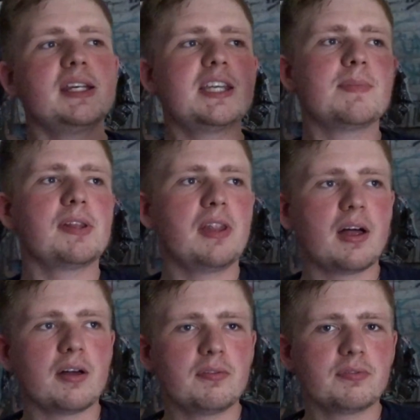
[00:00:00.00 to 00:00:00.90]
"Give Me
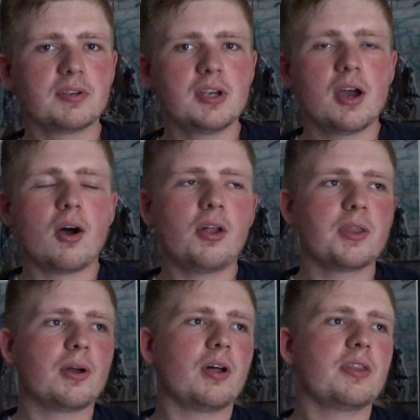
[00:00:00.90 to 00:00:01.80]
Love" on
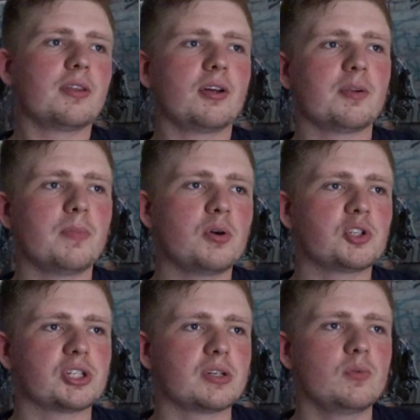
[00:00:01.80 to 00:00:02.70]
the on on
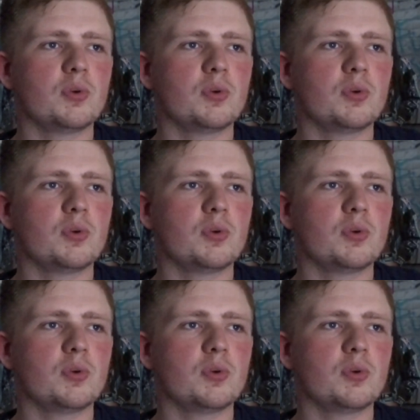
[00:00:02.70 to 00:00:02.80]
Emotion,